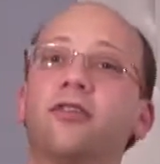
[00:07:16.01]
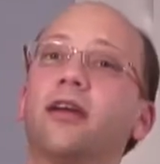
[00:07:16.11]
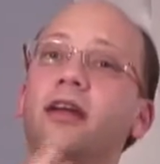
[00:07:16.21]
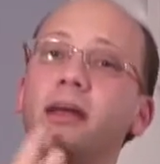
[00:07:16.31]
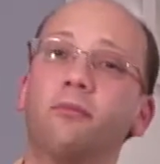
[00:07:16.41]
You're
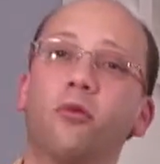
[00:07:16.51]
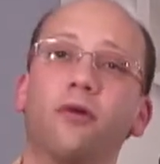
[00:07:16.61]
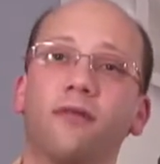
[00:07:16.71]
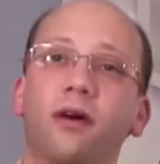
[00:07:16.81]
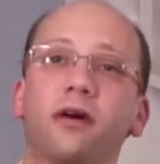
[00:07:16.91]
going to get more
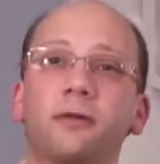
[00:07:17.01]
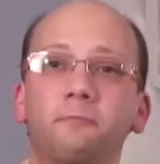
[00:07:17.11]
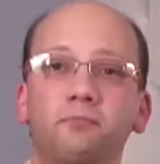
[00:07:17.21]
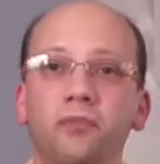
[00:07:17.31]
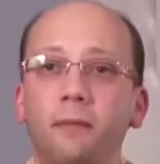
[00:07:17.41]
of a
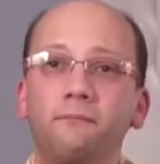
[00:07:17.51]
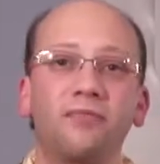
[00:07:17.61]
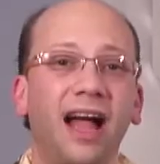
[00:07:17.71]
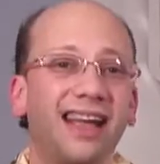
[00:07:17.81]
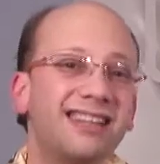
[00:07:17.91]

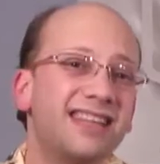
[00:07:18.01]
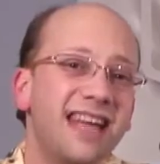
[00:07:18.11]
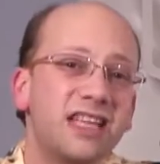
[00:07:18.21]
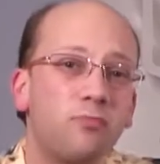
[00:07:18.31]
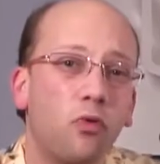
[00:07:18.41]
I guess it
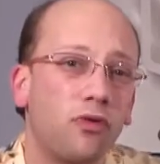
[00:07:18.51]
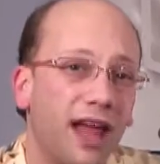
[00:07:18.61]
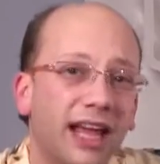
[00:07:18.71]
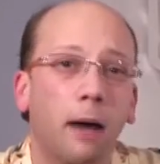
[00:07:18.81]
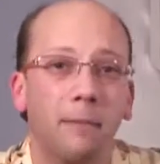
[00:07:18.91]
tastes more
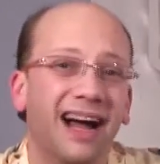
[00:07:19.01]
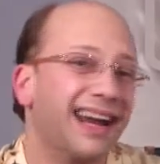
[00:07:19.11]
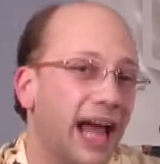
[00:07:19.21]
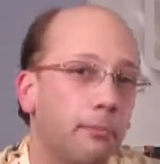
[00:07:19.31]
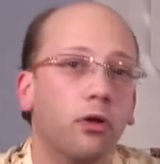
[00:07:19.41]
like a
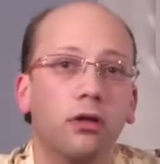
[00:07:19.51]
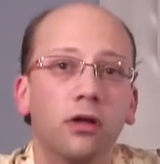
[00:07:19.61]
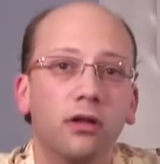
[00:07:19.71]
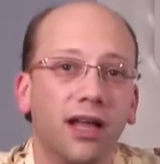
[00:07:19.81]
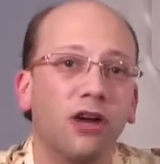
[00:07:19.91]
pineapple,
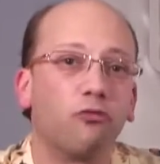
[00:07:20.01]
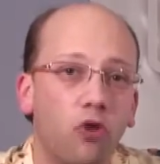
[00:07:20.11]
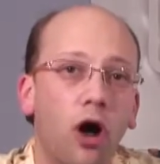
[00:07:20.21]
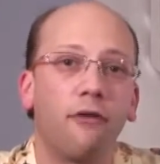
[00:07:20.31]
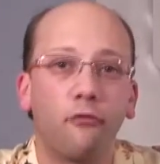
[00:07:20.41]
like a
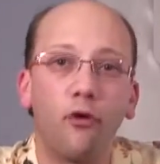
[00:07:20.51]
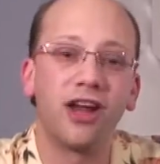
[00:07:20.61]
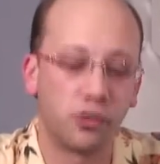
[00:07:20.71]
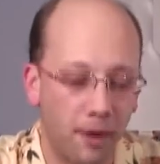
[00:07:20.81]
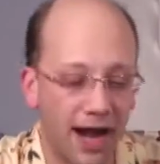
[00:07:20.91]
raw,
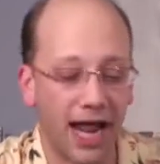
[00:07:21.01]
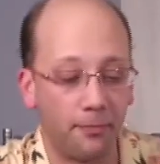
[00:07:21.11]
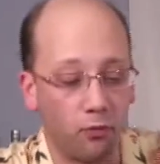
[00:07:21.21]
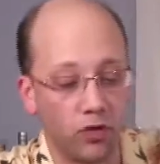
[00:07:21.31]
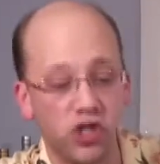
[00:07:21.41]
fresh
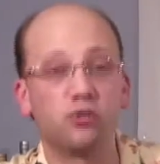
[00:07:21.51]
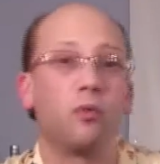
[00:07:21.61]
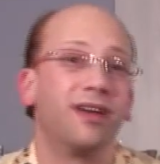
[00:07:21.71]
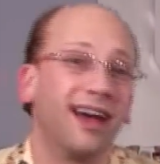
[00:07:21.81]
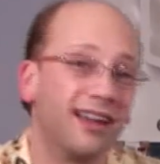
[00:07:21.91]
pineapple, which is what
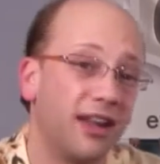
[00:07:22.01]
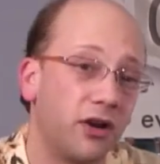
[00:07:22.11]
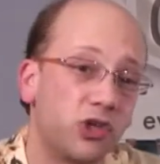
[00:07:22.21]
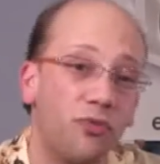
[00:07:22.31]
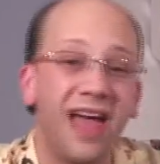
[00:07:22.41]
we got in there.
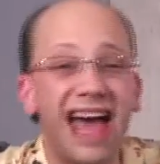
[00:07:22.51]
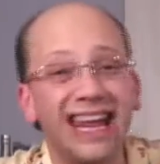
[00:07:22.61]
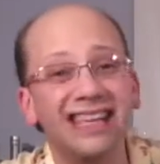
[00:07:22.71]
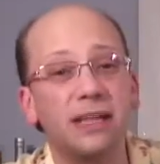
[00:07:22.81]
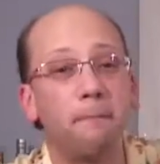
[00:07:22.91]
So that
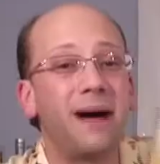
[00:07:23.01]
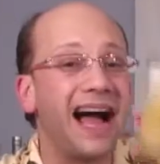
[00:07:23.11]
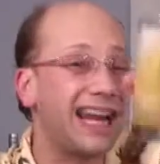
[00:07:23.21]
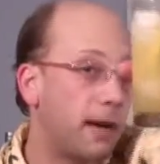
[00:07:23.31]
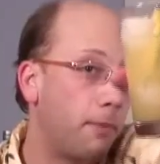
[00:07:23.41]
is the
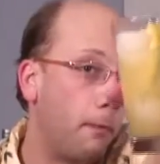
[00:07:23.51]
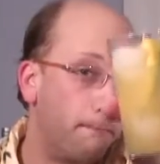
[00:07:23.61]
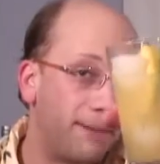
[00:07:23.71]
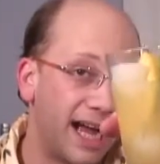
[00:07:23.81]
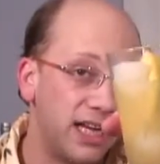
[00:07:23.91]
pineapple
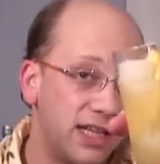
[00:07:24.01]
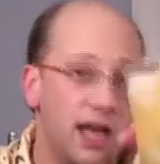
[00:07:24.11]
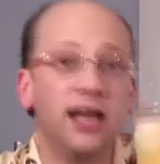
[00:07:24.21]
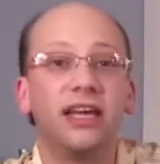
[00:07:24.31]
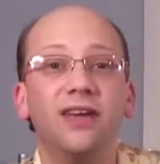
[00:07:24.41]
bite.
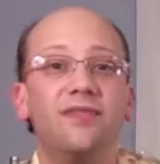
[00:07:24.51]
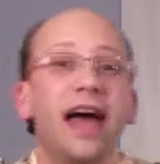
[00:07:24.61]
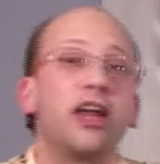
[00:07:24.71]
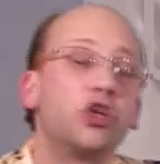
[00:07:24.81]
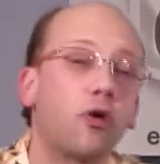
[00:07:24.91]
Give
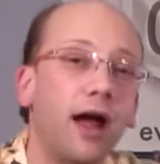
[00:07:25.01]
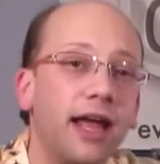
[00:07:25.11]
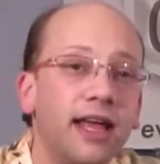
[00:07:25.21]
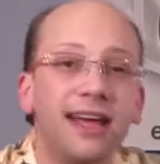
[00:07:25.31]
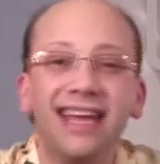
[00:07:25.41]
that a
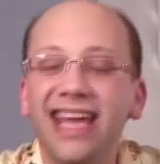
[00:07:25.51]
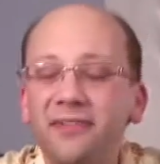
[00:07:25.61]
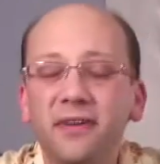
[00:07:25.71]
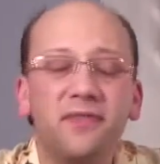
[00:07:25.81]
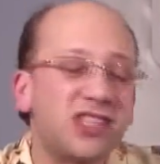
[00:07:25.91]
try.
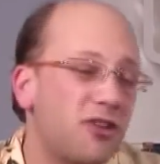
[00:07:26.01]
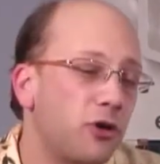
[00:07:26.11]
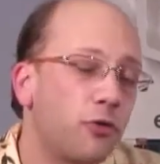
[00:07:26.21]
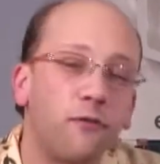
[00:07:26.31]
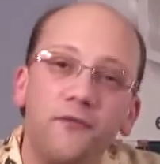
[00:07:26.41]
Even if it's not
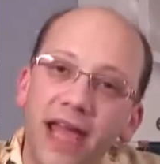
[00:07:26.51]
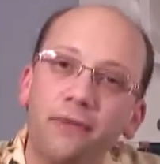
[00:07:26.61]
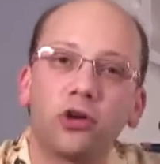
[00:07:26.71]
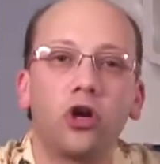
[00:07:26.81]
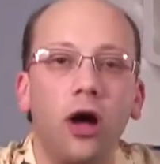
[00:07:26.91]
your
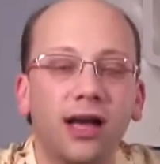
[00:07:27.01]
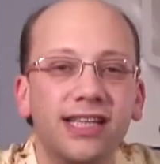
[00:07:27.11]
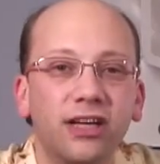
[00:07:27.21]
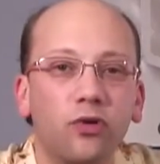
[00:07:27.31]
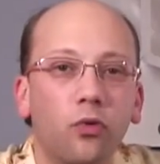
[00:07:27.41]
favorite
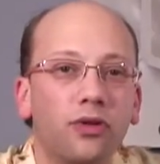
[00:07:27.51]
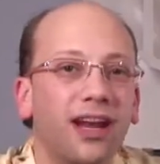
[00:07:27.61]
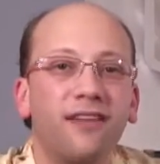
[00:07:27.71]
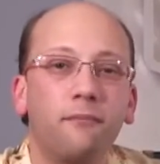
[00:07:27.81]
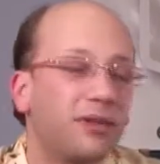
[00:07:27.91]
cocktail in the world, and
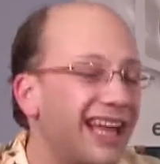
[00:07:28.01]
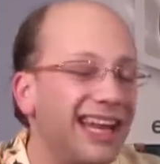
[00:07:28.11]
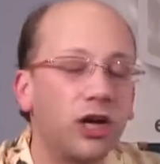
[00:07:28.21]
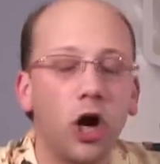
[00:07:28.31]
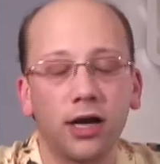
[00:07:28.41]
I have plenty
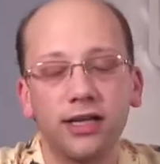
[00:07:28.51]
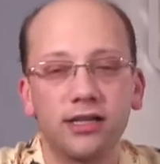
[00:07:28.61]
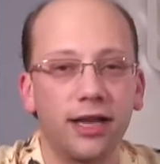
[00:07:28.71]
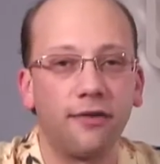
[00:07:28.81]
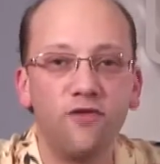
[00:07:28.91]
of
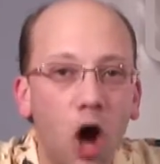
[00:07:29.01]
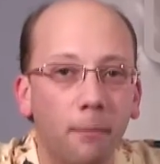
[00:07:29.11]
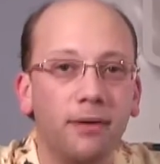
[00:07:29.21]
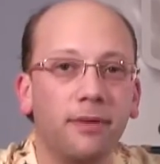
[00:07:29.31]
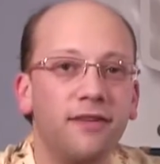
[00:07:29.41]
cocktails that have
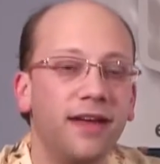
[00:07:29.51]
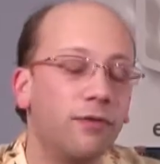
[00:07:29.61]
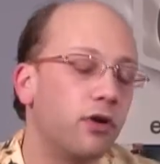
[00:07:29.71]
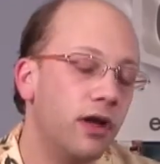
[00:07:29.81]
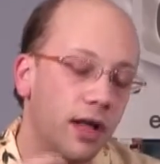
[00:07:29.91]
not been my
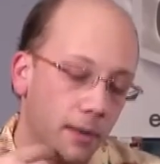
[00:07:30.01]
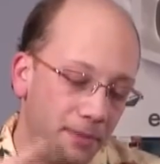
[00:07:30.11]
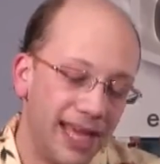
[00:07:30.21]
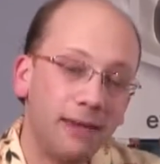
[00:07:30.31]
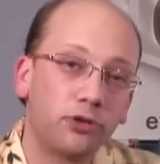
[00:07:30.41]
favorite,
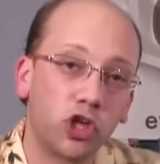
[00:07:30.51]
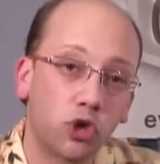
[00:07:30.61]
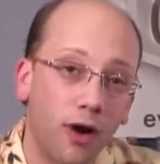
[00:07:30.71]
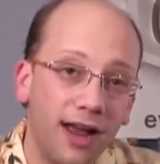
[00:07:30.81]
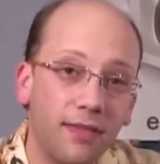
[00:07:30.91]
being able to
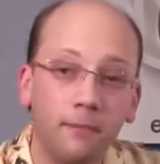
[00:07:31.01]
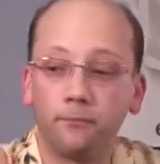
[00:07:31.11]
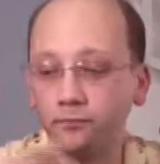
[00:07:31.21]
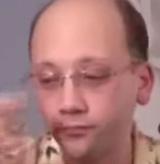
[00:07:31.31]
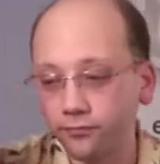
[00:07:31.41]
try them
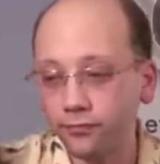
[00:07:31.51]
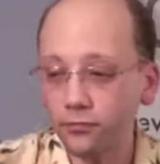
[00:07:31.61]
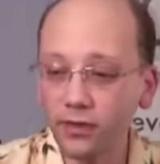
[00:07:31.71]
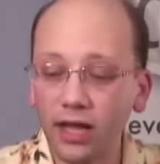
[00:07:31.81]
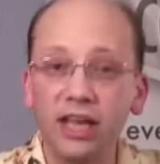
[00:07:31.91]

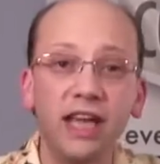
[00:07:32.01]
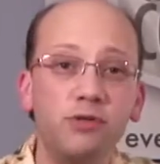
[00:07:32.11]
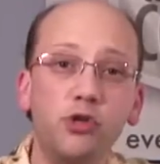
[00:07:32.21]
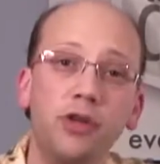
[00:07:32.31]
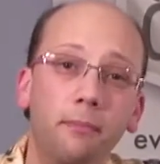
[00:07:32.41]
and
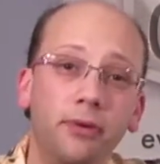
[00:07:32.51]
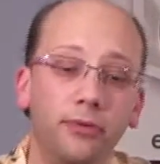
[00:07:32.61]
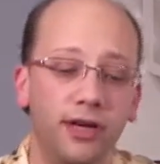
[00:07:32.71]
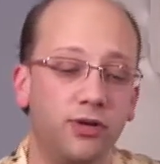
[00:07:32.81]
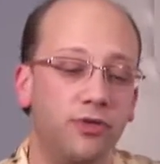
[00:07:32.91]
gives you the
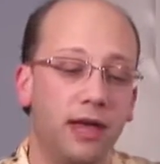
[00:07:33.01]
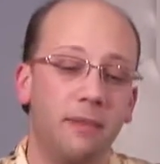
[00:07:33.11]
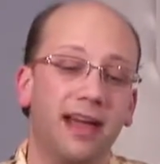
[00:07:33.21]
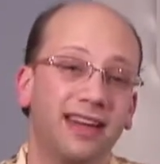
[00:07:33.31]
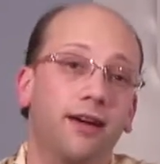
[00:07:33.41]
ability to then
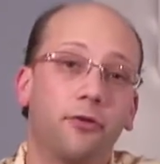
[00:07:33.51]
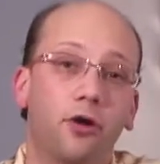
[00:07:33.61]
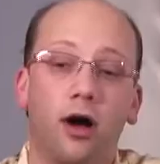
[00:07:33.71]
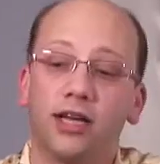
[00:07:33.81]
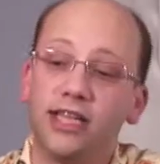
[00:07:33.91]
make another
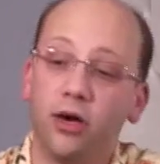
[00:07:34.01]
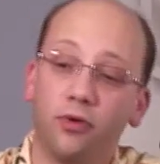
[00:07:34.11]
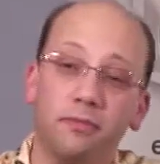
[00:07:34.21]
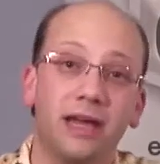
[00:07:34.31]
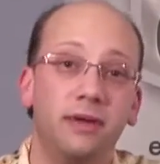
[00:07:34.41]
cocktail
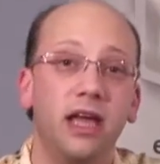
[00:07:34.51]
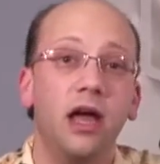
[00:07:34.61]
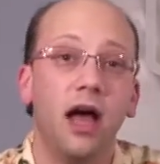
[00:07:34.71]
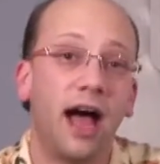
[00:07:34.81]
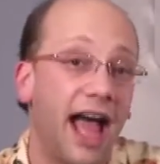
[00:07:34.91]
with maybe
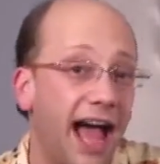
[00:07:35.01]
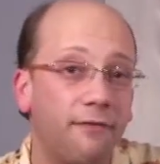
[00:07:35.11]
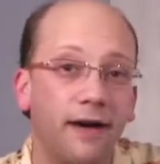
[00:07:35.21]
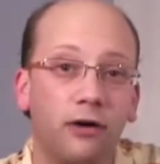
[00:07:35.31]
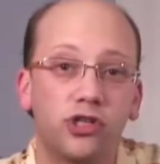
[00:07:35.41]
a
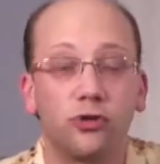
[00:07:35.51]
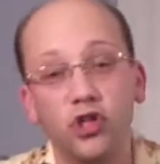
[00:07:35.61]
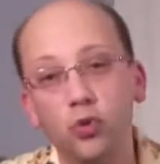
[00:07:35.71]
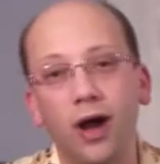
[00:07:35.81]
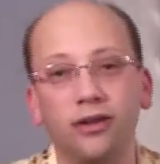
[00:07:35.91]
half ounce or
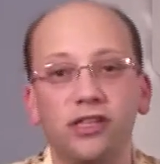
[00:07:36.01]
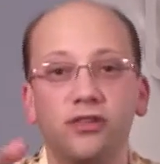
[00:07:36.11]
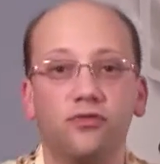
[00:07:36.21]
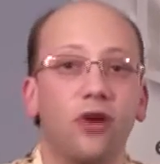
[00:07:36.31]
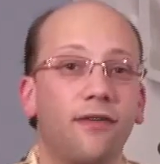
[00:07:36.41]
two ounces
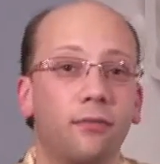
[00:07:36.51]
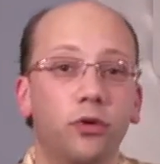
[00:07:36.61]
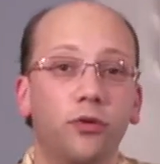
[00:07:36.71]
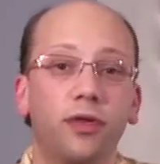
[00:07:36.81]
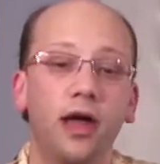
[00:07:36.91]
of dry
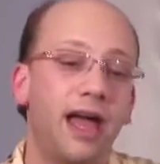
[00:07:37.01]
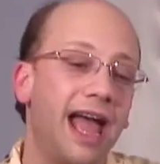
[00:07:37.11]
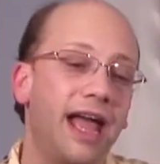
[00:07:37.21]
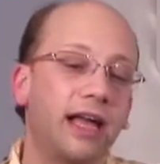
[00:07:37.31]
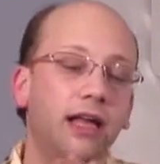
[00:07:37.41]
vermouth
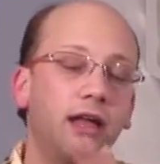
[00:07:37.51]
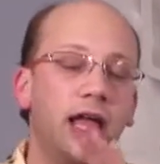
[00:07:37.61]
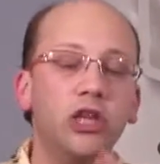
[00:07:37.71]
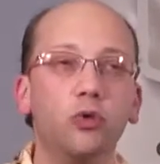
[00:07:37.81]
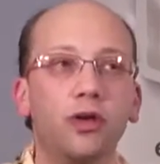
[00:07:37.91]
and
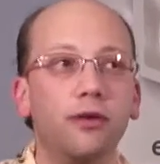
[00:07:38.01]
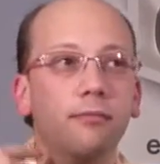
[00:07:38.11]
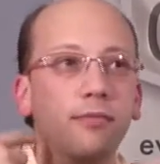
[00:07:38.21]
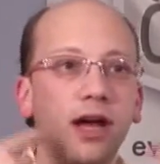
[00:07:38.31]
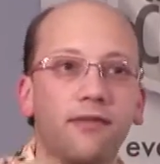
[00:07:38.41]
and you
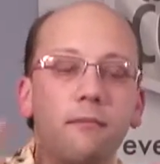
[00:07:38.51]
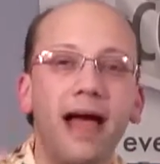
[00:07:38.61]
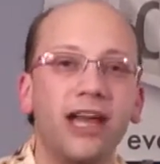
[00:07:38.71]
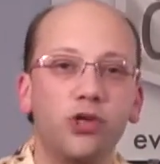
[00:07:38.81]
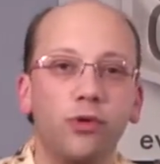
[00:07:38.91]
can kind of
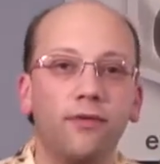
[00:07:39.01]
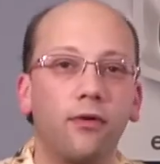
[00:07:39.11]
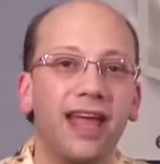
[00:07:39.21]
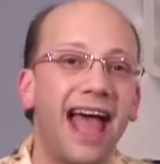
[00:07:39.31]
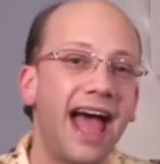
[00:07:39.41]
imagine what you've
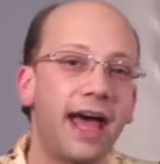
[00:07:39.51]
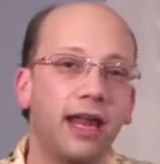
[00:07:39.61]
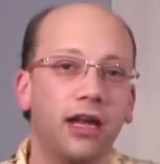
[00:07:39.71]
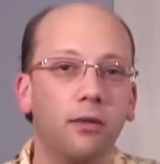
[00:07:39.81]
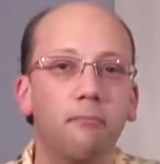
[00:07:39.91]
already had
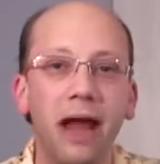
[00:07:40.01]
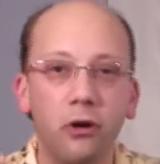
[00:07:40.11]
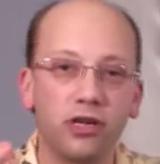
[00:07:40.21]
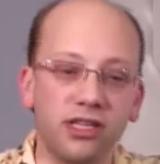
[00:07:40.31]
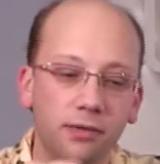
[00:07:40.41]
and compare
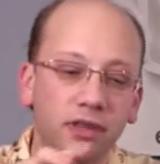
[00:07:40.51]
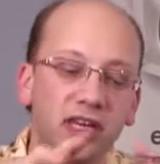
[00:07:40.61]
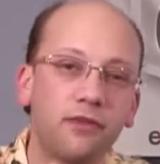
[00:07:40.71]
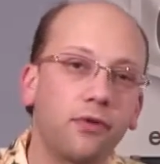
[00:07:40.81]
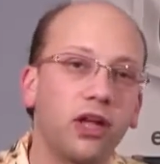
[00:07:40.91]
it to some of the
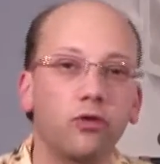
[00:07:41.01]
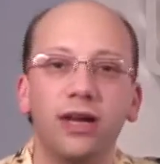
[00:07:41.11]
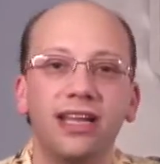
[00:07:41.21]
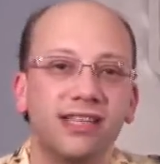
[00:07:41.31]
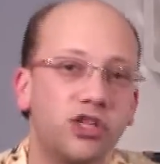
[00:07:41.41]
different
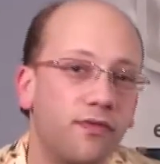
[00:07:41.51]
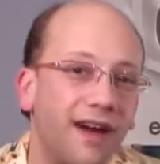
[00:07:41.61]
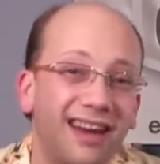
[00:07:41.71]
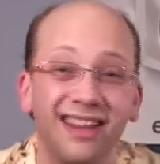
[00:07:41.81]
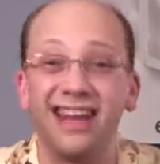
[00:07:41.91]
ingredients that you
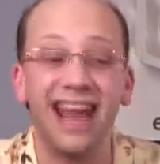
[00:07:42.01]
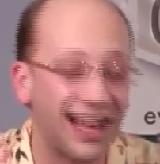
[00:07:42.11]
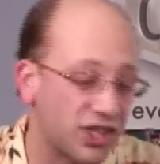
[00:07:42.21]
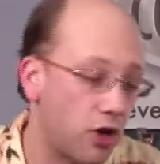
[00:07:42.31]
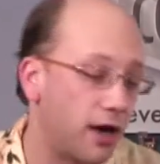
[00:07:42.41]
find in the
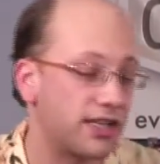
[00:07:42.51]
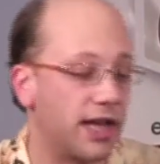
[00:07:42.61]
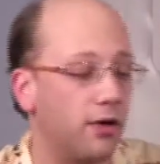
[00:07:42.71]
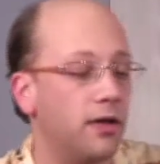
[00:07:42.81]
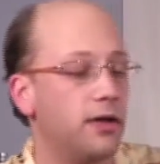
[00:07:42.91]
next
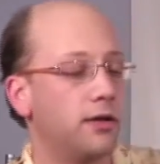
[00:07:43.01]
cocktail.